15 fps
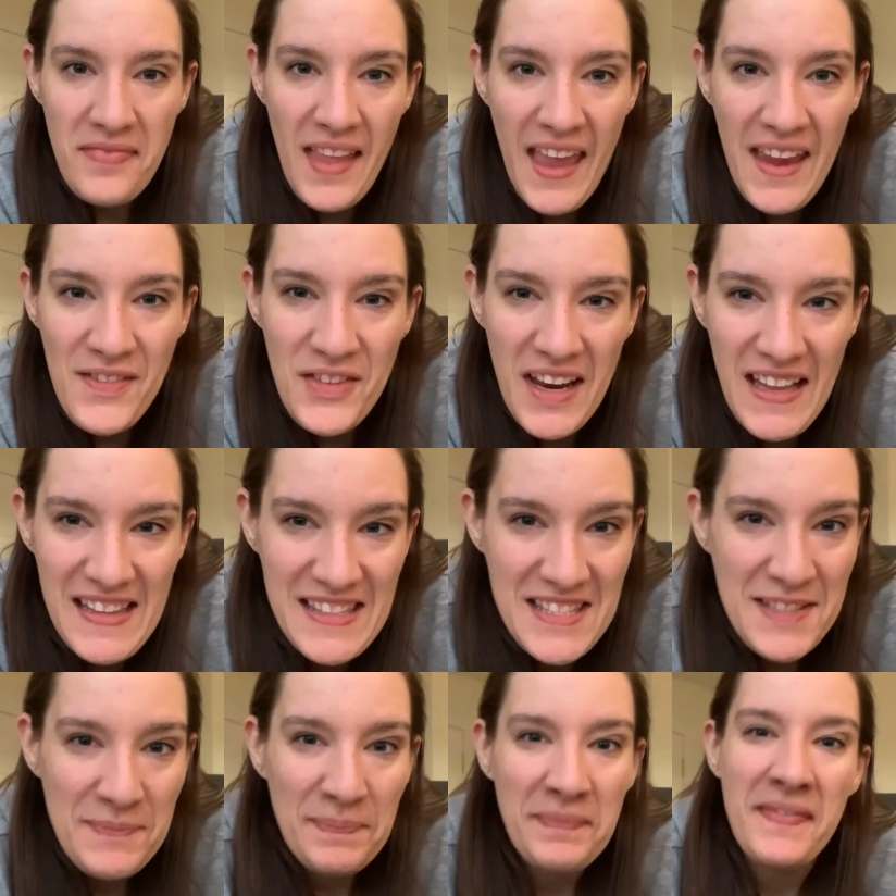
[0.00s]
Hey friends.
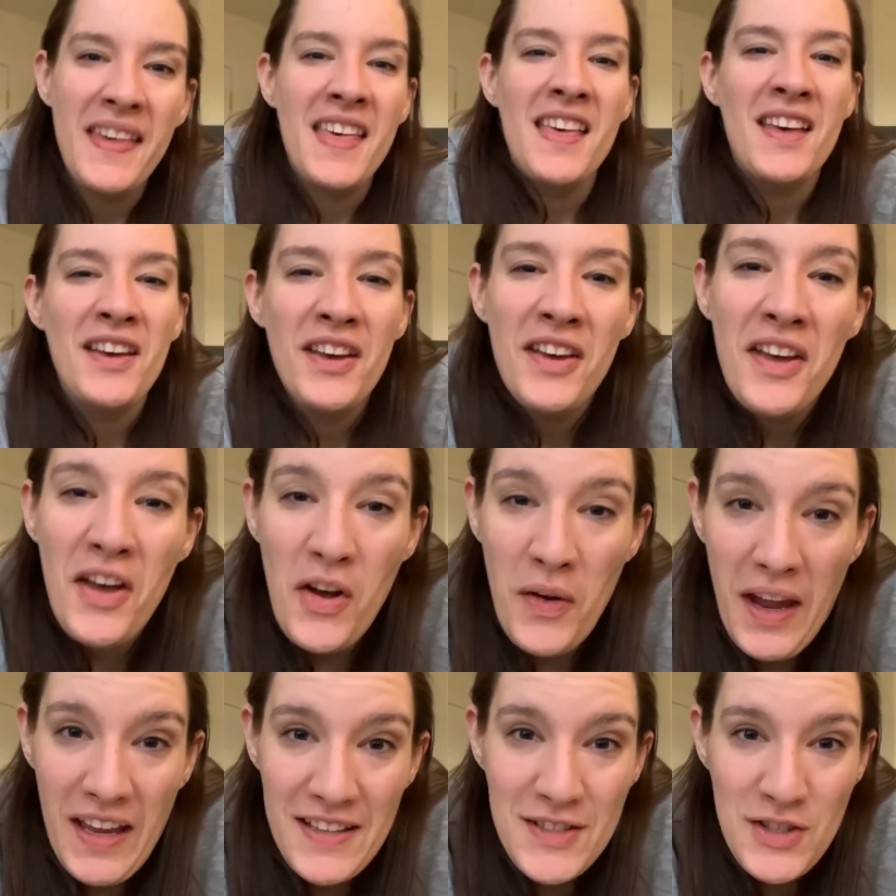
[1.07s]

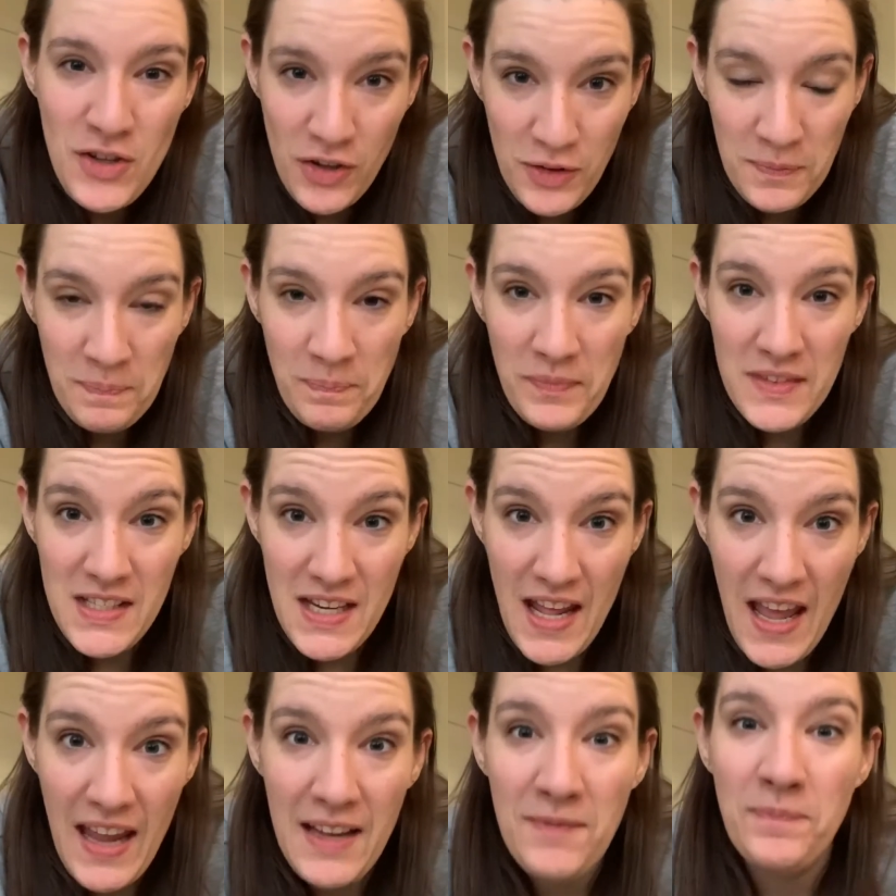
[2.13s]
Okay, so
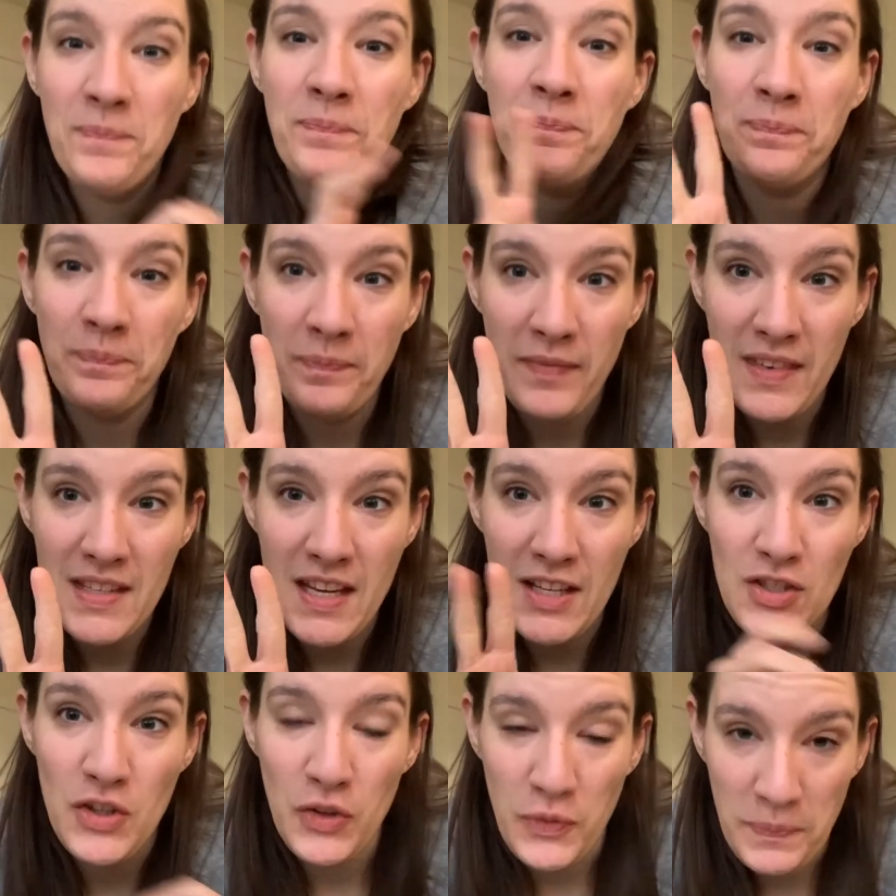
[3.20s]
today, day
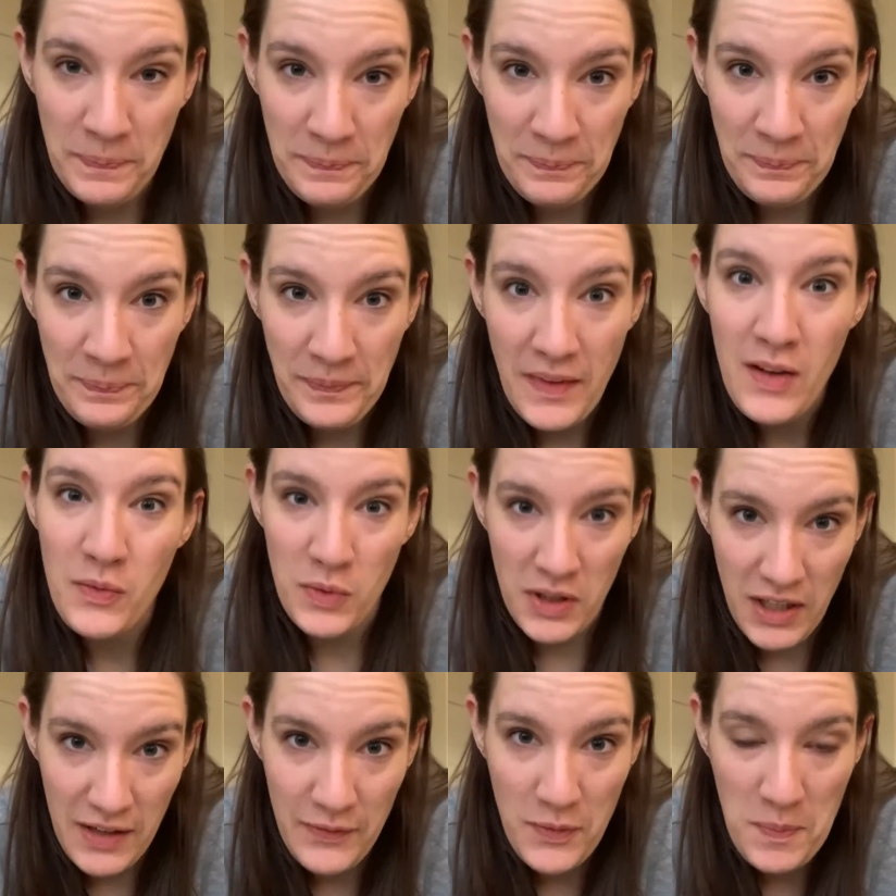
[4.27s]
2 of
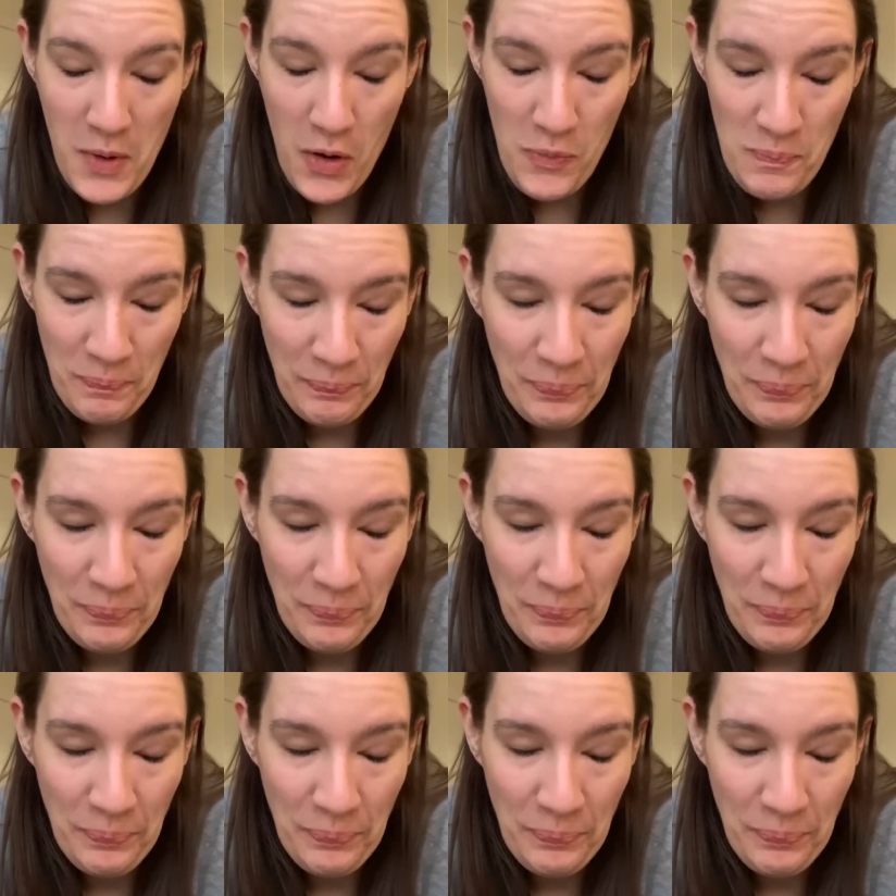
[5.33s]
working from home.